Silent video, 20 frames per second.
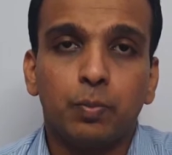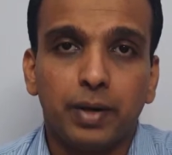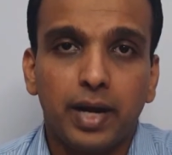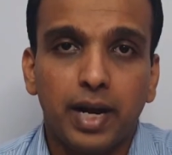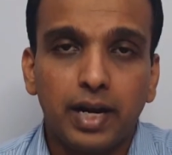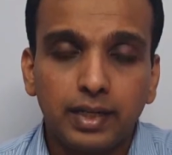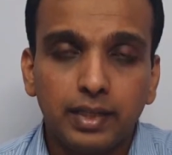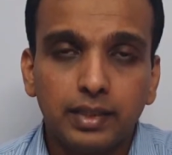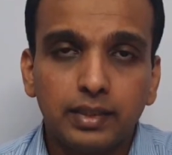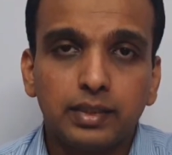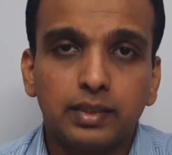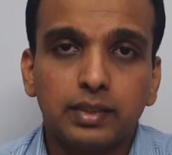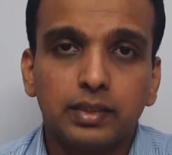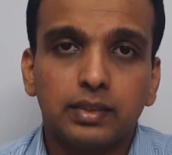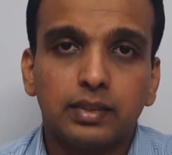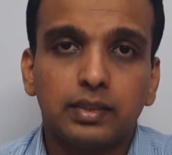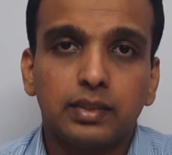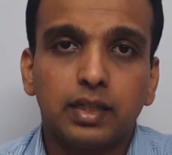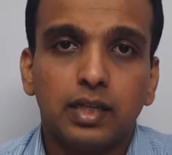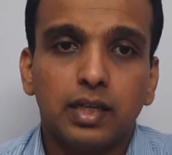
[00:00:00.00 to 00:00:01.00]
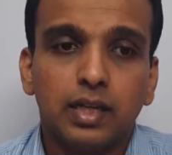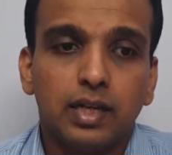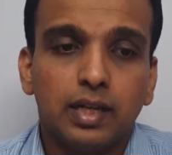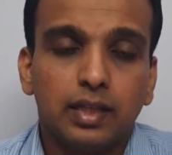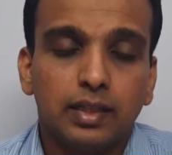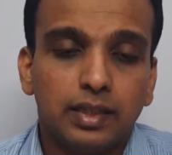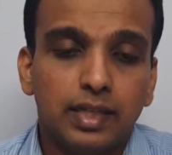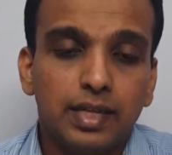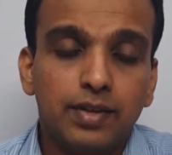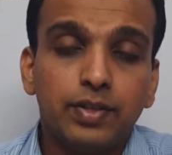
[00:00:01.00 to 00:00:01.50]
practices.
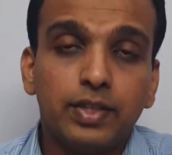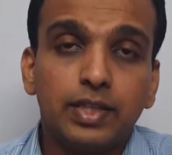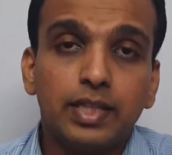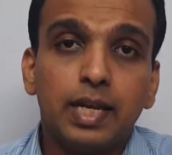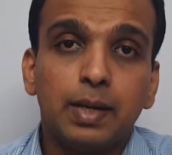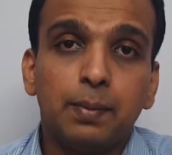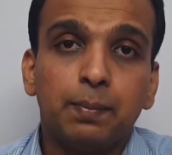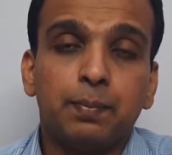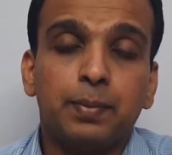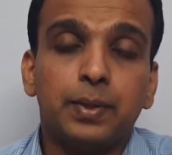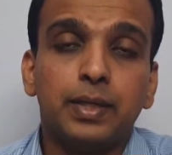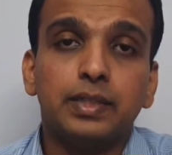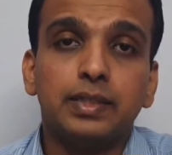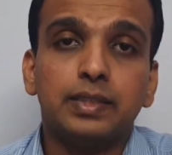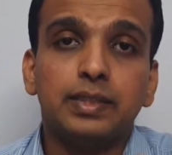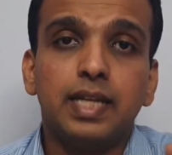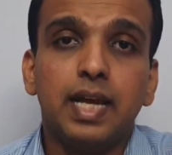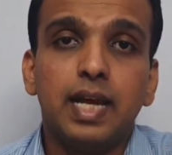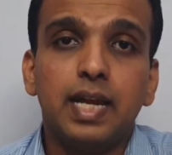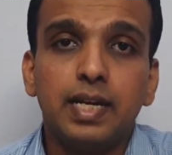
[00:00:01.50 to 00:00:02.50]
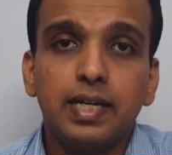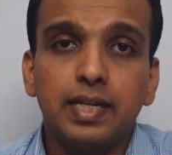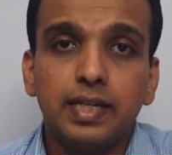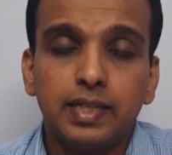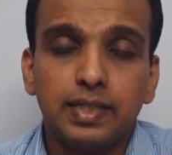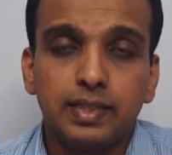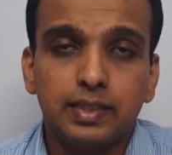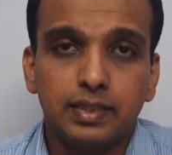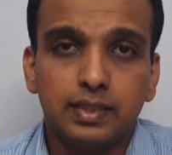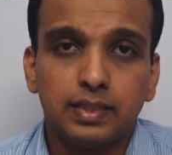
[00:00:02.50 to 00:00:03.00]
Even their
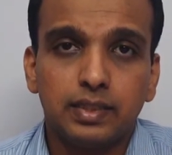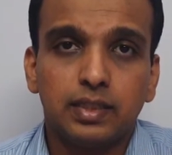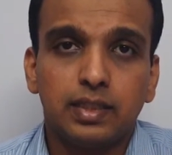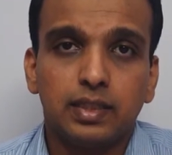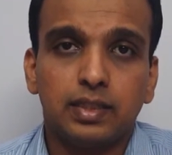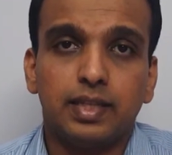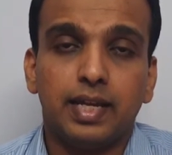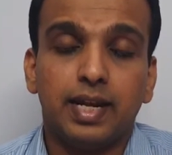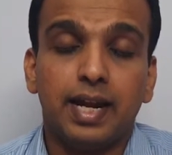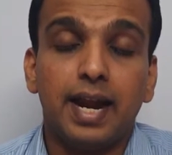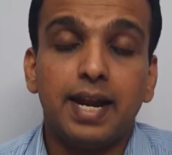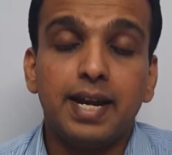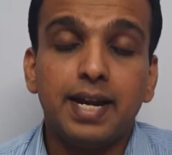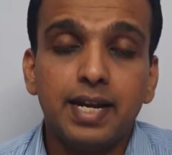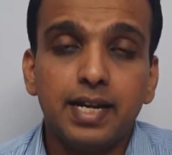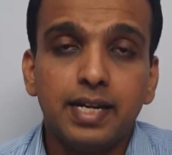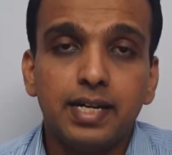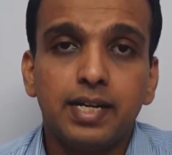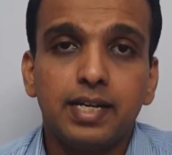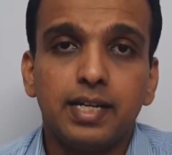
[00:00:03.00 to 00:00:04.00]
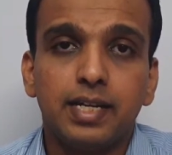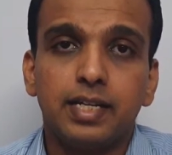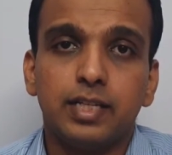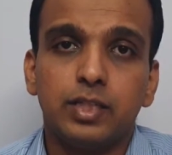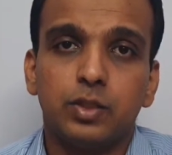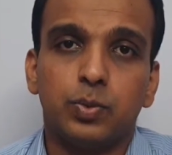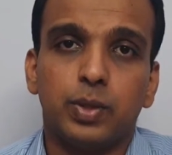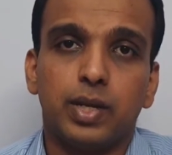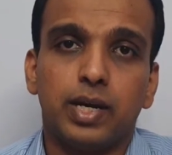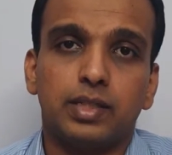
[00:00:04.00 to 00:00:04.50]
personalities, their
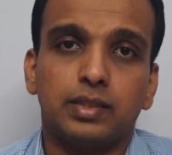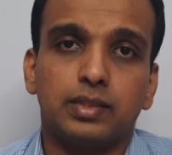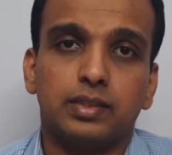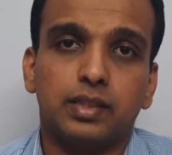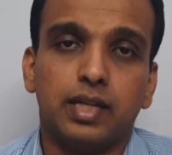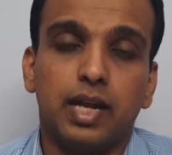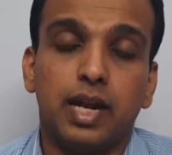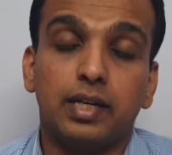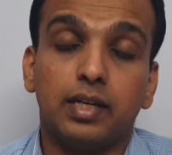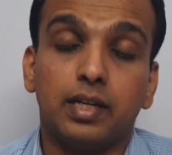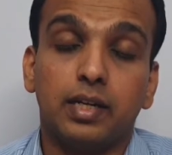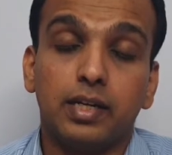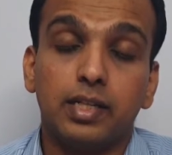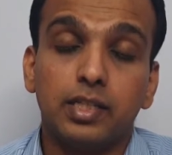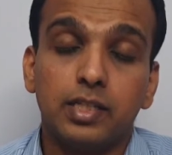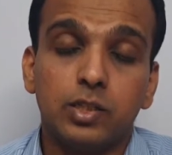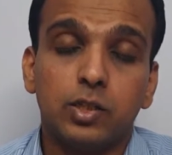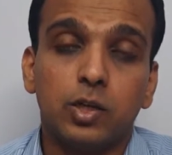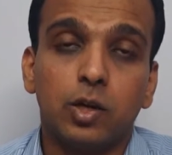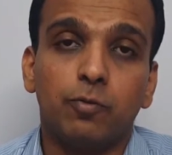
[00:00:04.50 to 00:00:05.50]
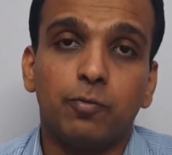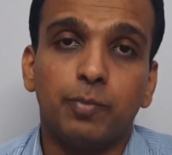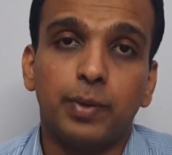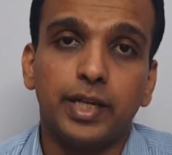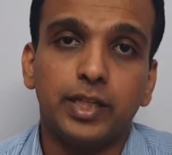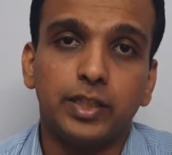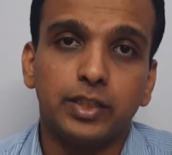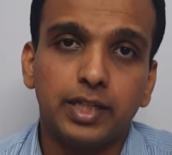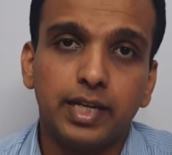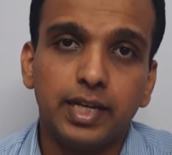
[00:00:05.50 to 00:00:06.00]
identities were at a risk of
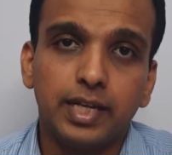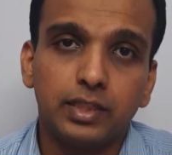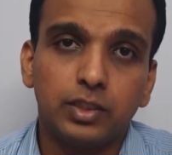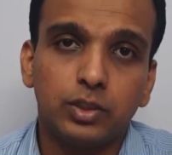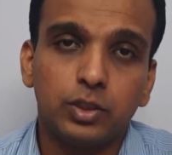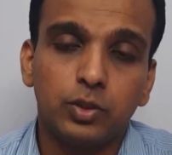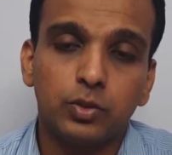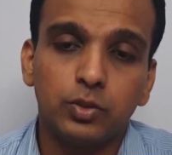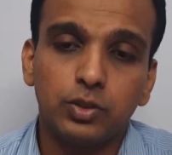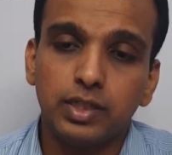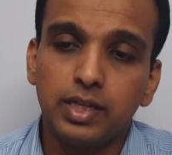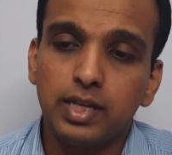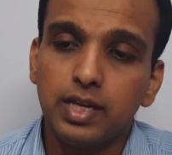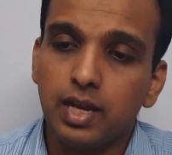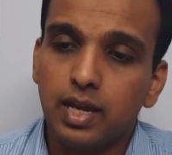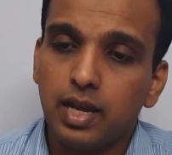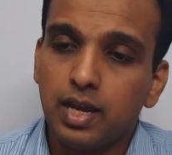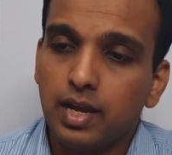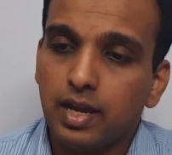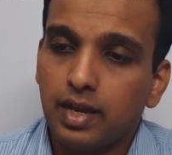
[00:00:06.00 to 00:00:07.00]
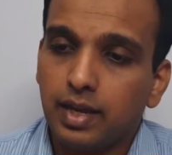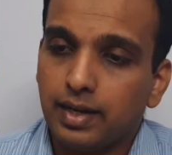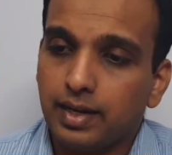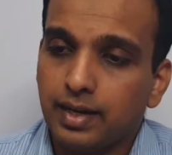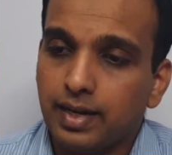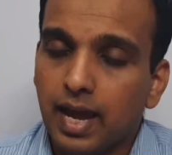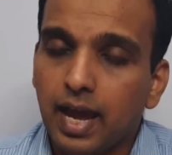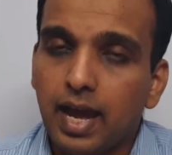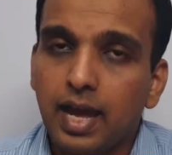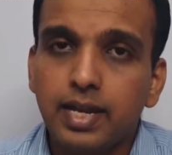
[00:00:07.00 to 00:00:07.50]
being changed. You see,
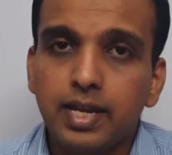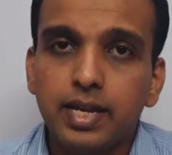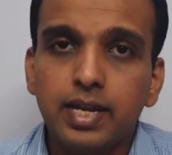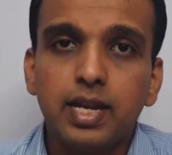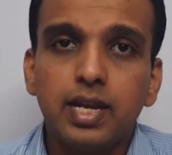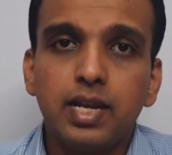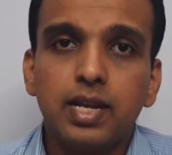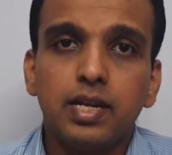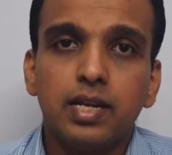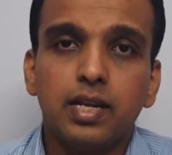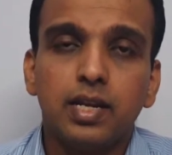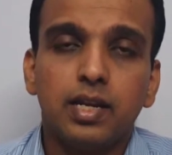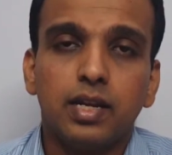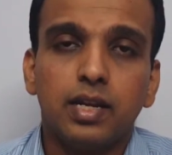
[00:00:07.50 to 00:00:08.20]
Daniel